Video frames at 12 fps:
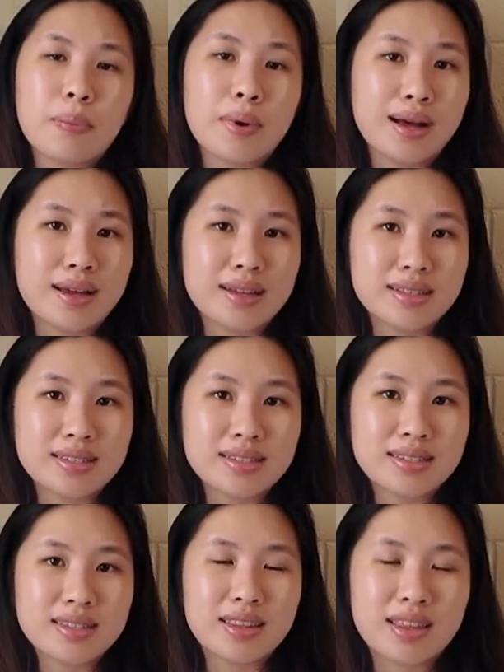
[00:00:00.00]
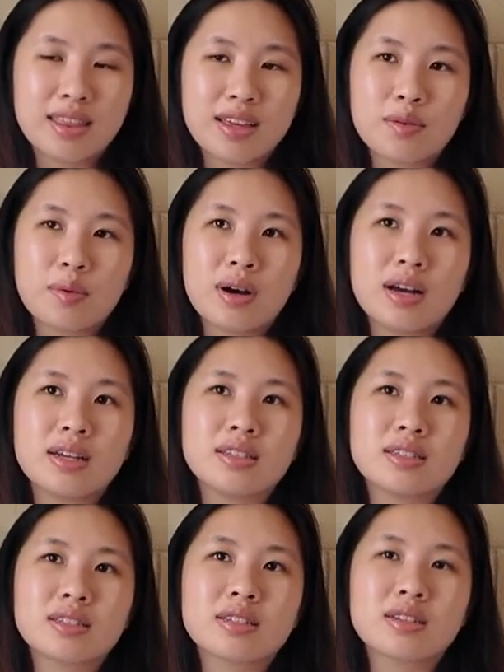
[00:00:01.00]
But the thing
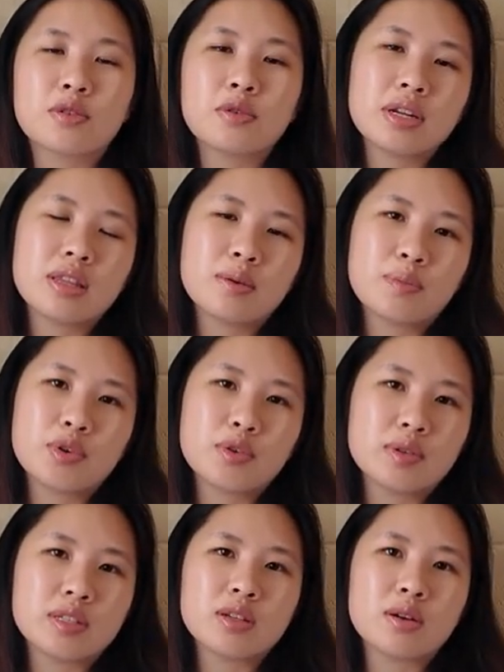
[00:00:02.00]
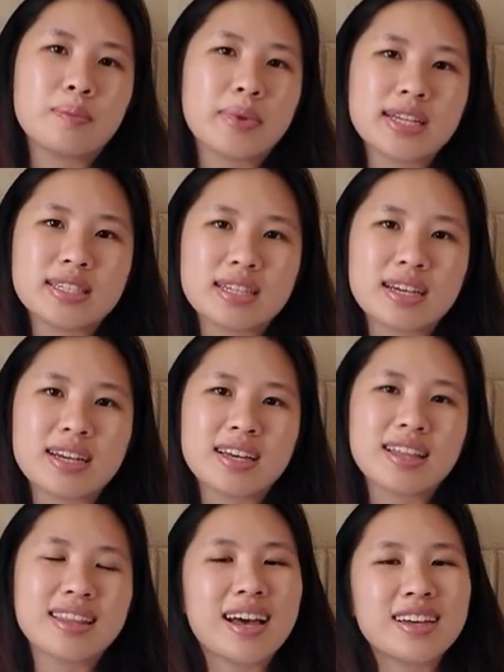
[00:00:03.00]
was, Quinny the Pooh is so
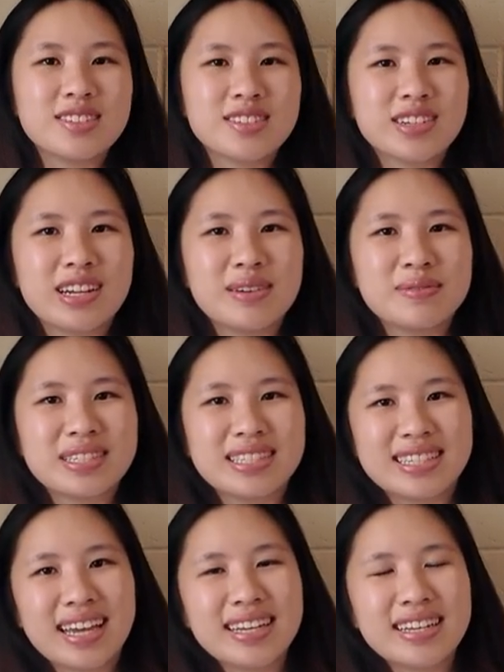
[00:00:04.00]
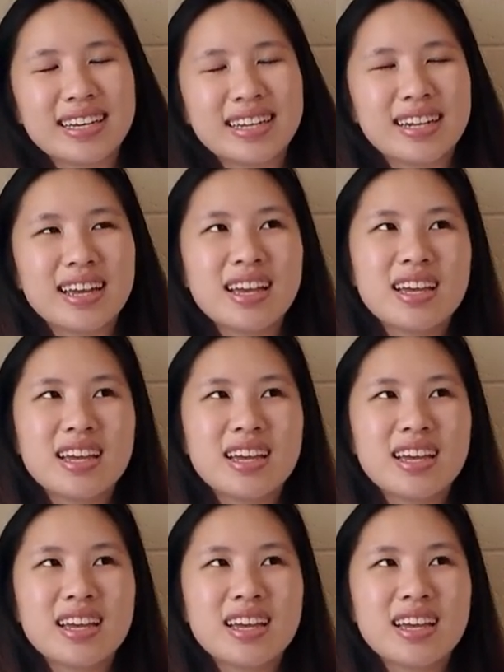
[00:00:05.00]
basic that username was taken.